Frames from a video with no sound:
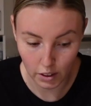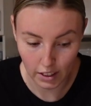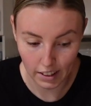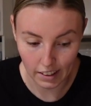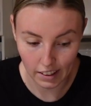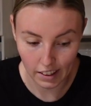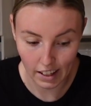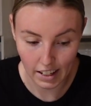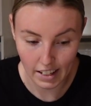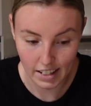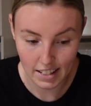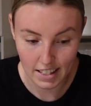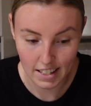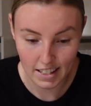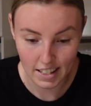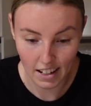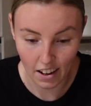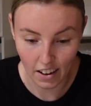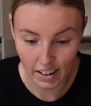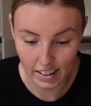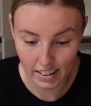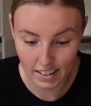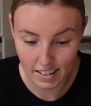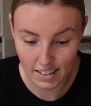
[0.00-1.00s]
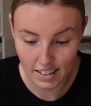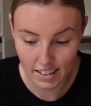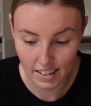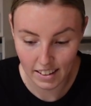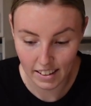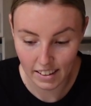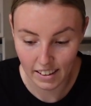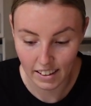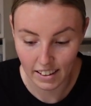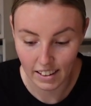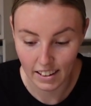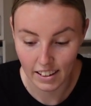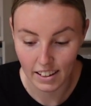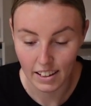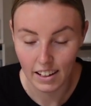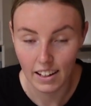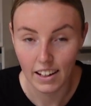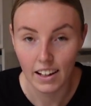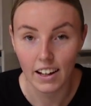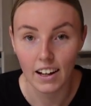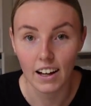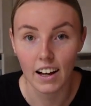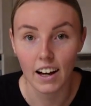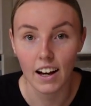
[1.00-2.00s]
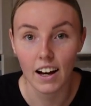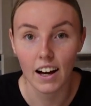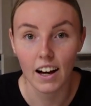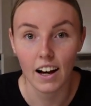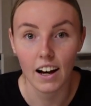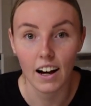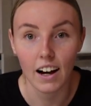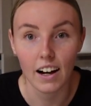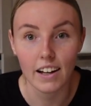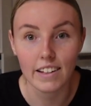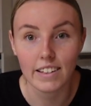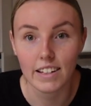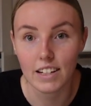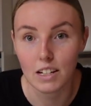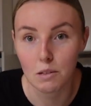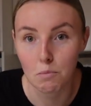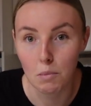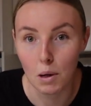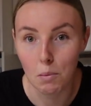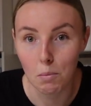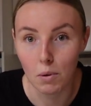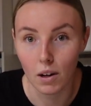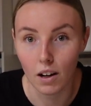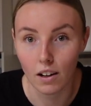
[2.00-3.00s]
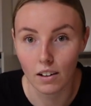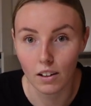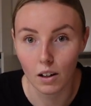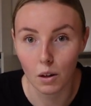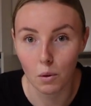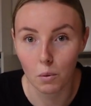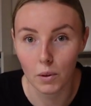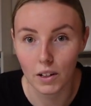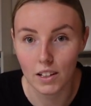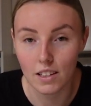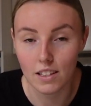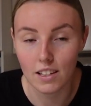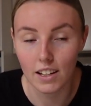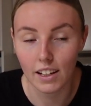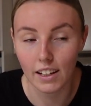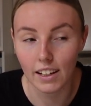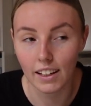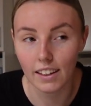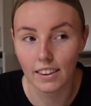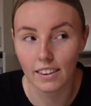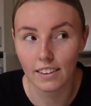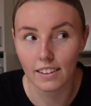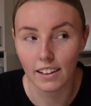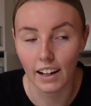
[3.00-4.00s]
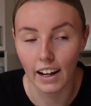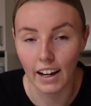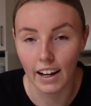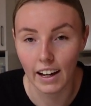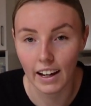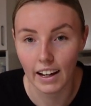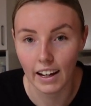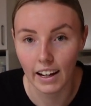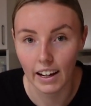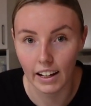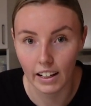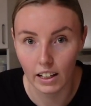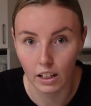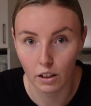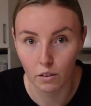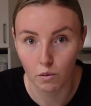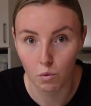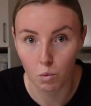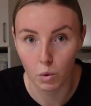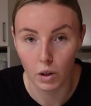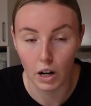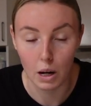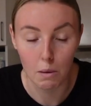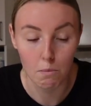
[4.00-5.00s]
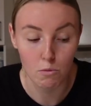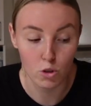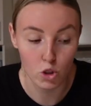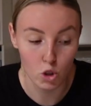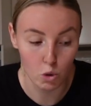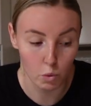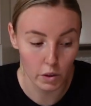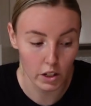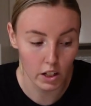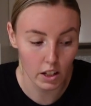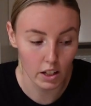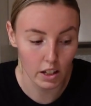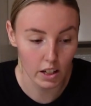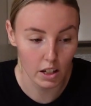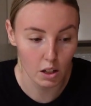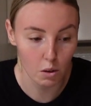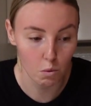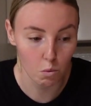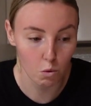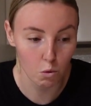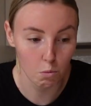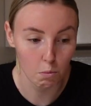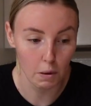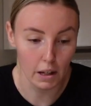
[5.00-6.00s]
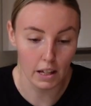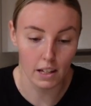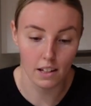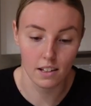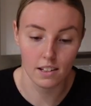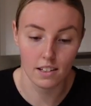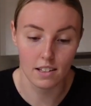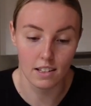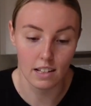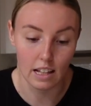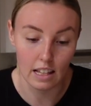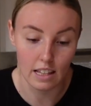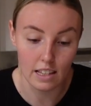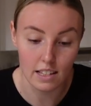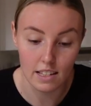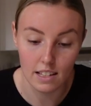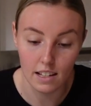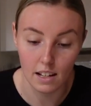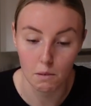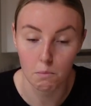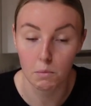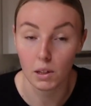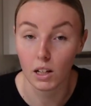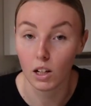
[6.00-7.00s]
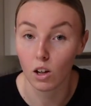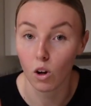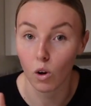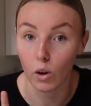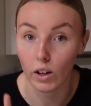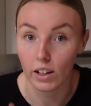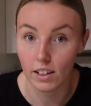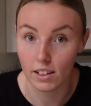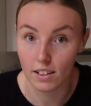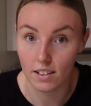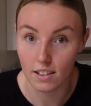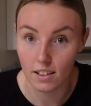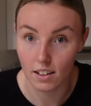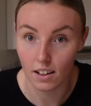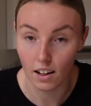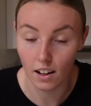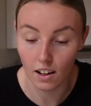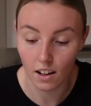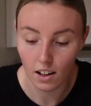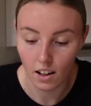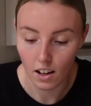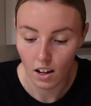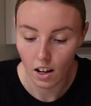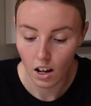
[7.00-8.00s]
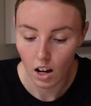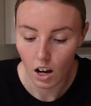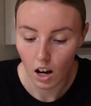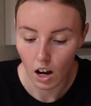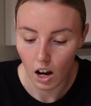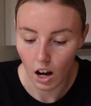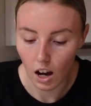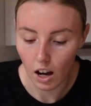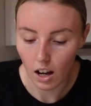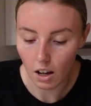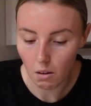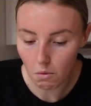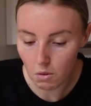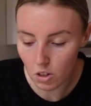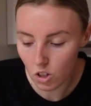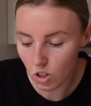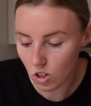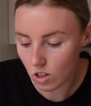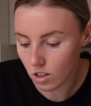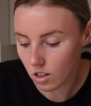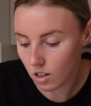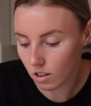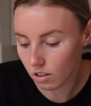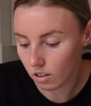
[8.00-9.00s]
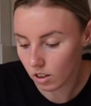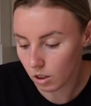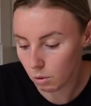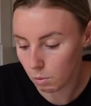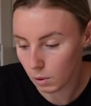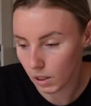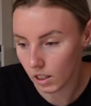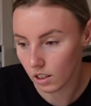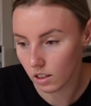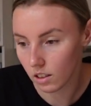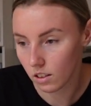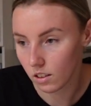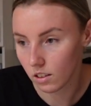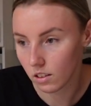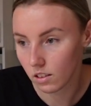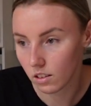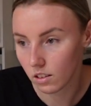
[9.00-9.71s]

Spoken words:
and like sciencey. I said to my partner, once I get the hang of what I'm doing, it will make sense and be a lot easier. I was just a little bit,